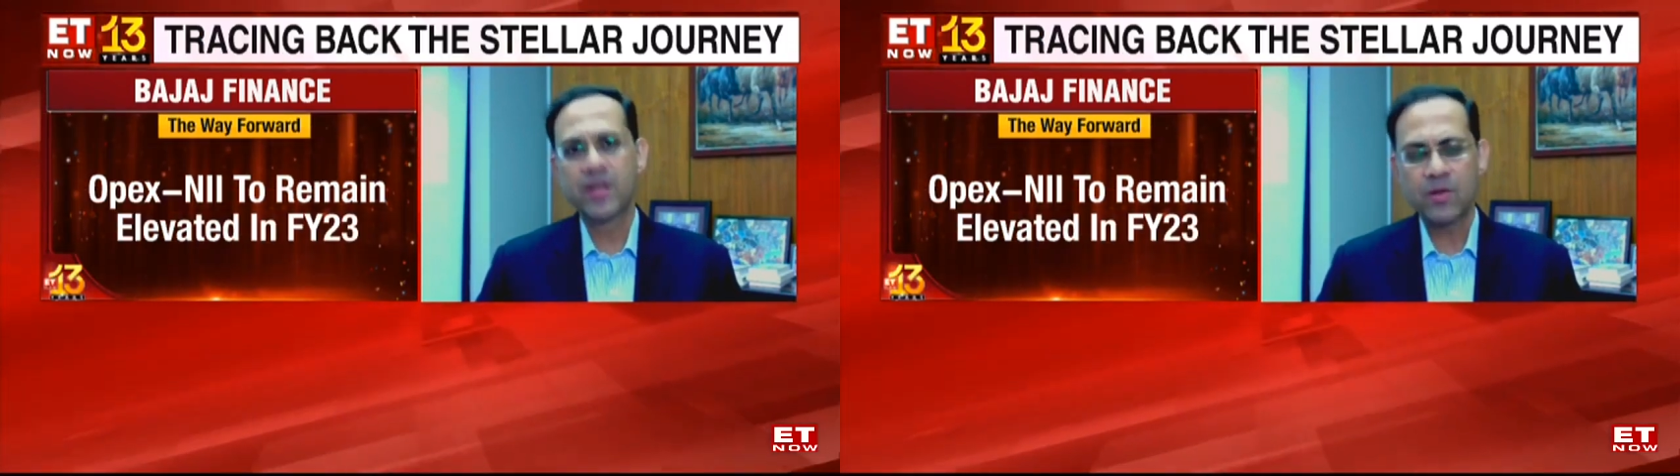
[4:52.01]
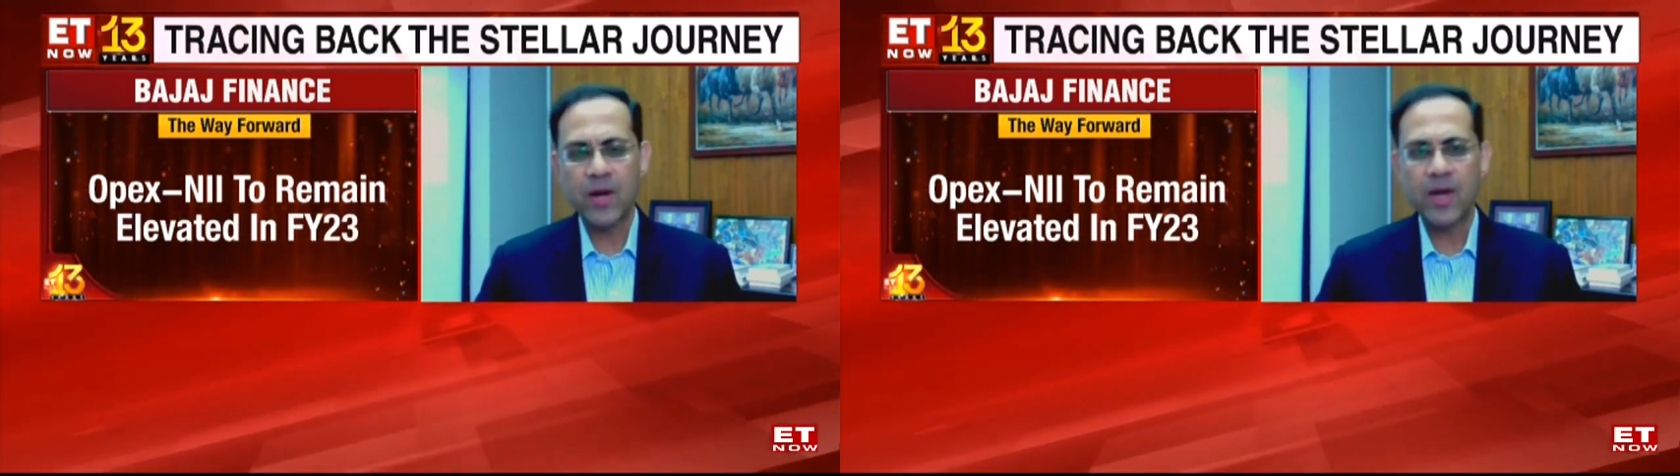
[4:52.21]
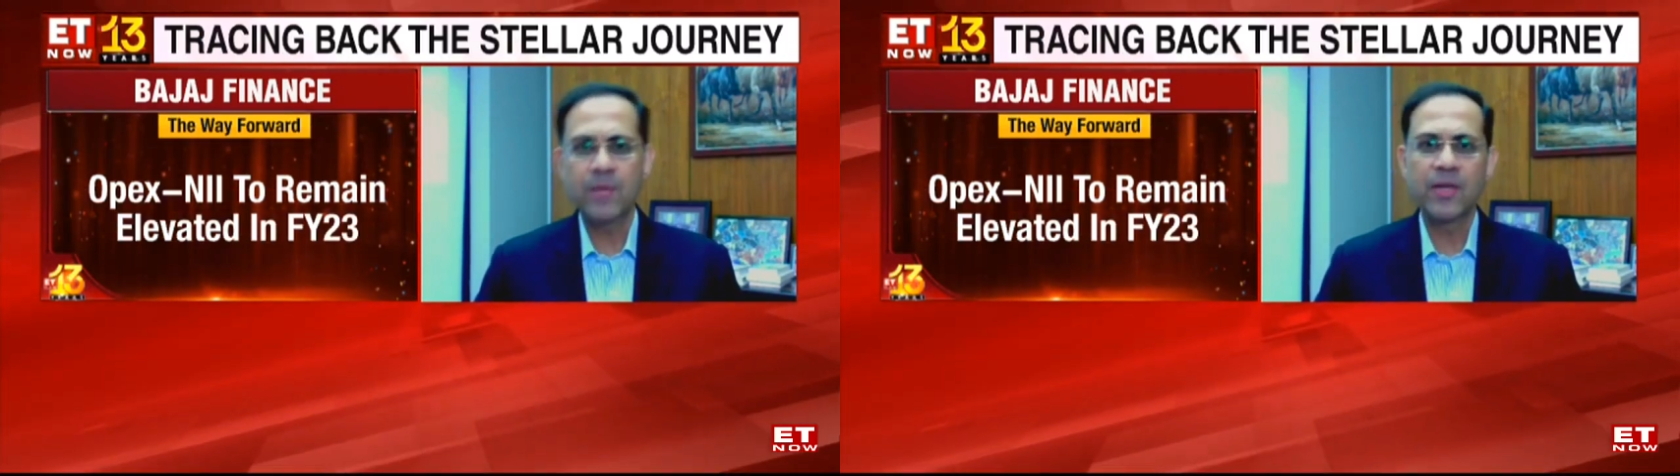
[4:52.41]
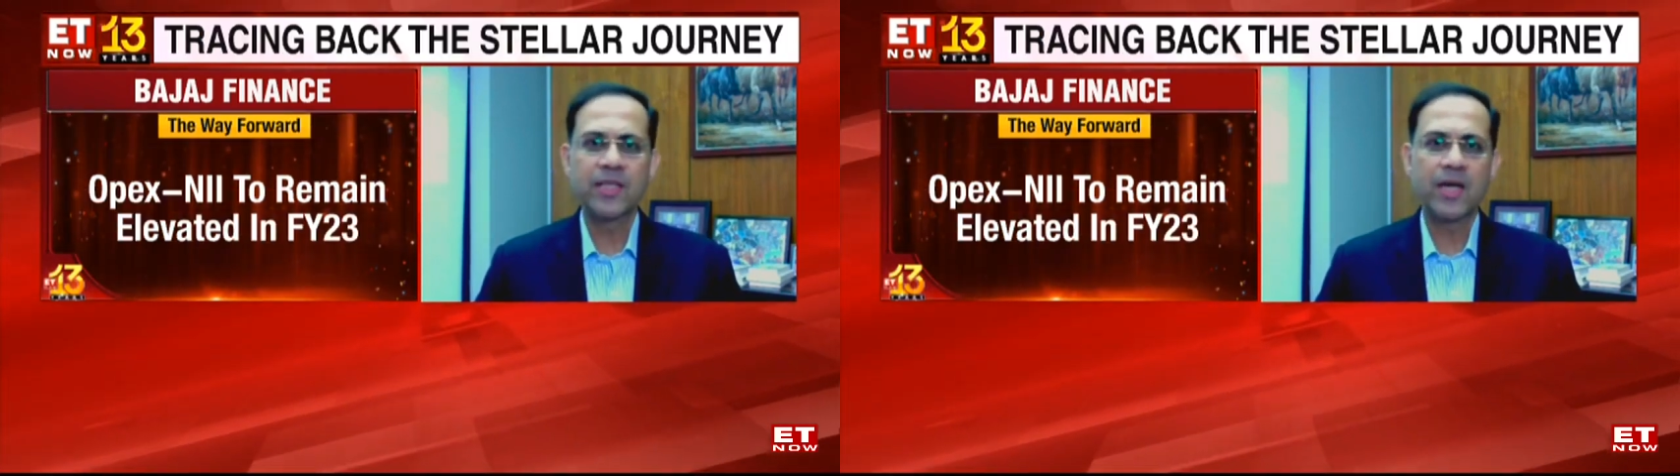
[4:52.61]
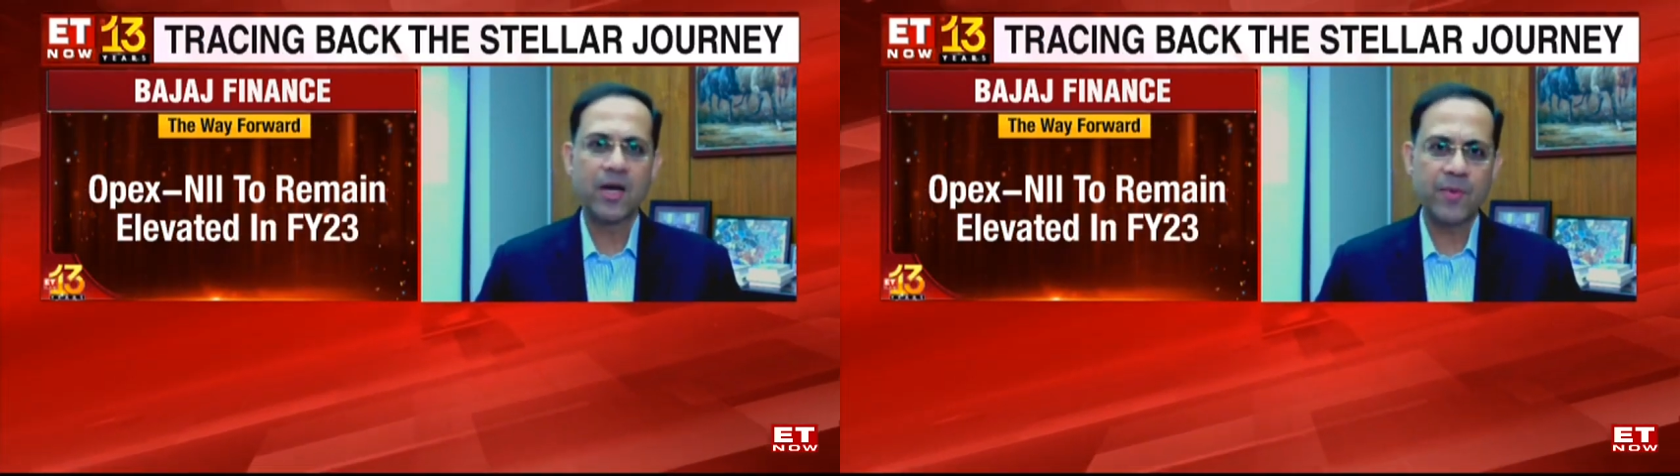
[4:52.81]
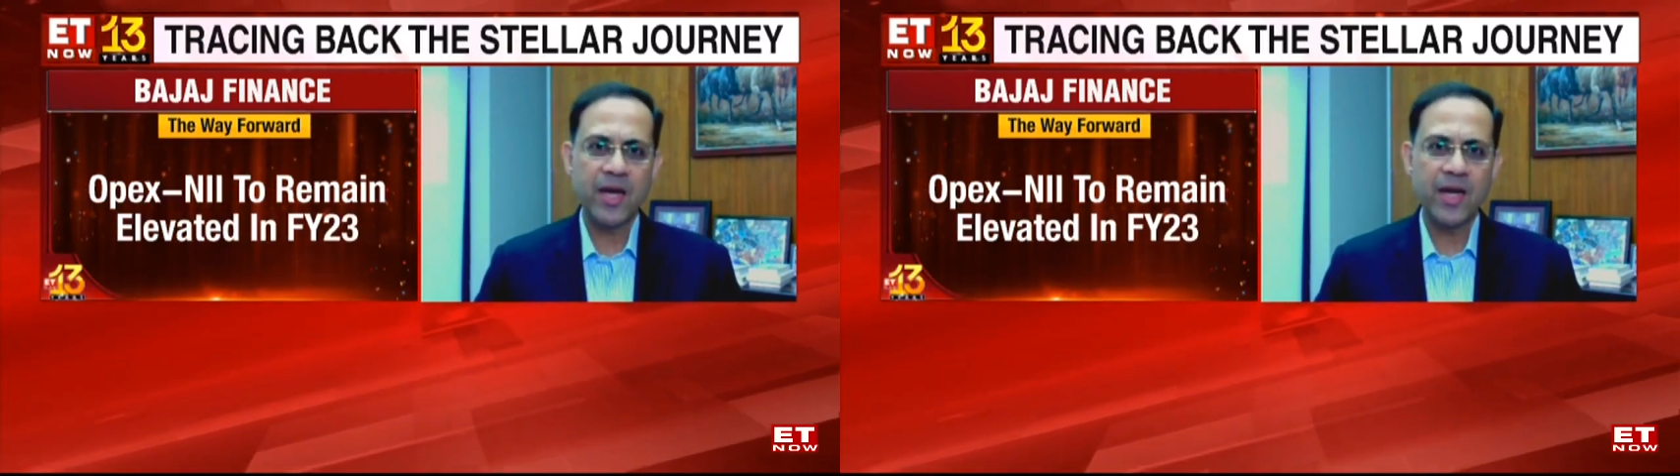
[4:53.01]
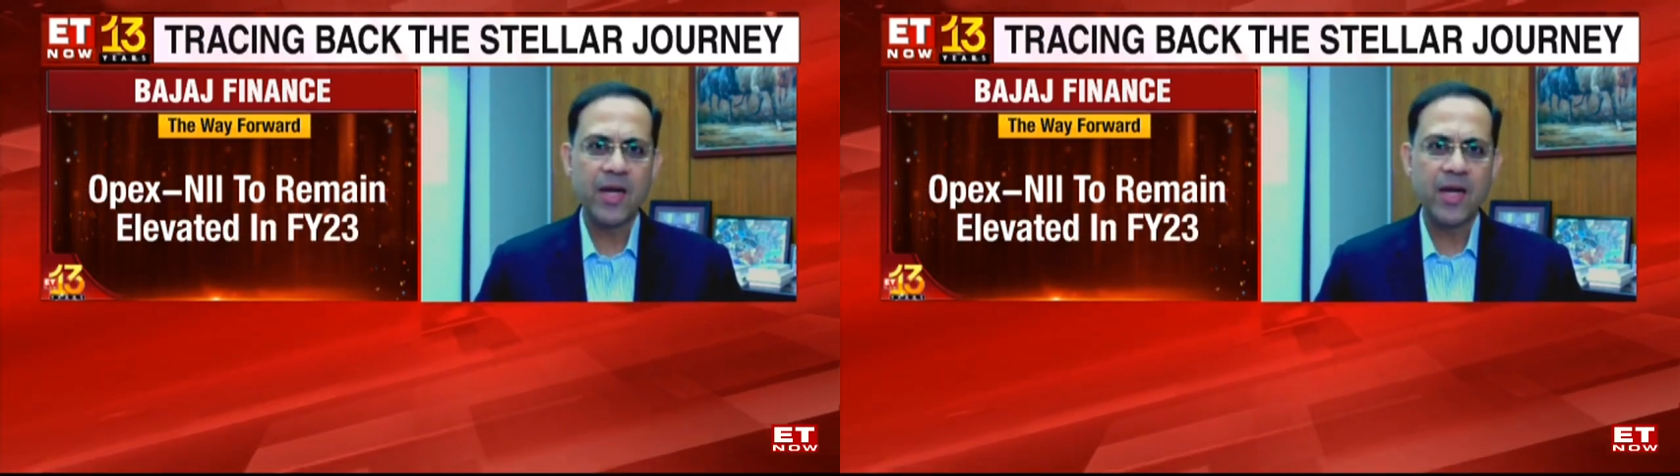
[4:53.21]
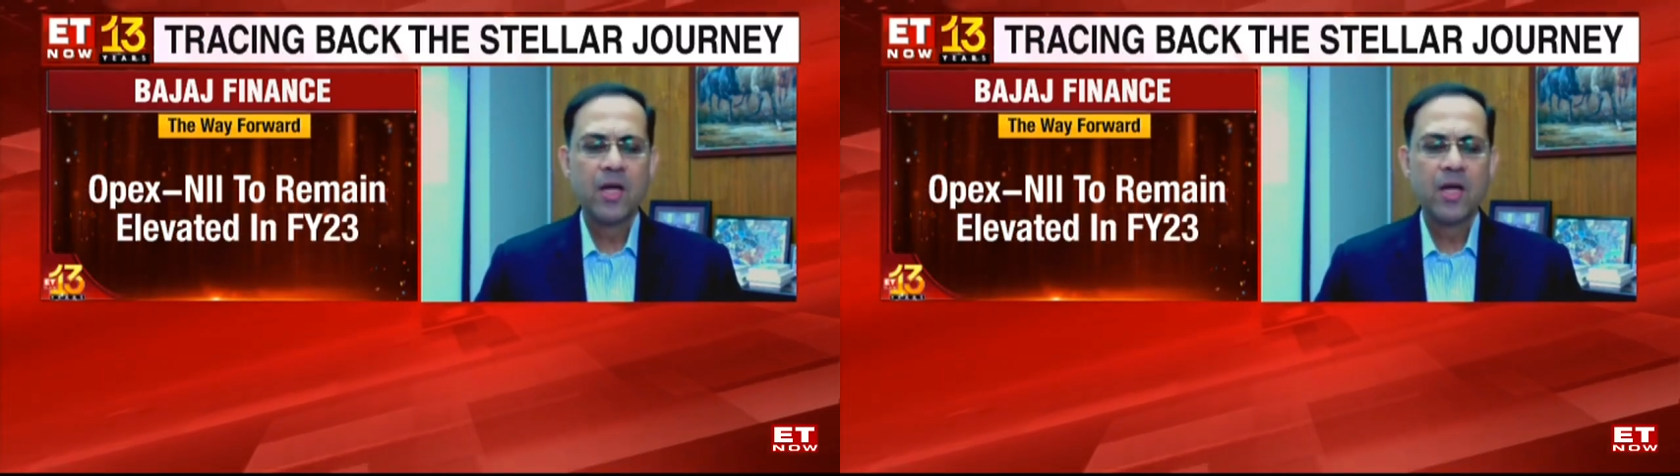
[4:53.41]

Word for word: required by the RBI,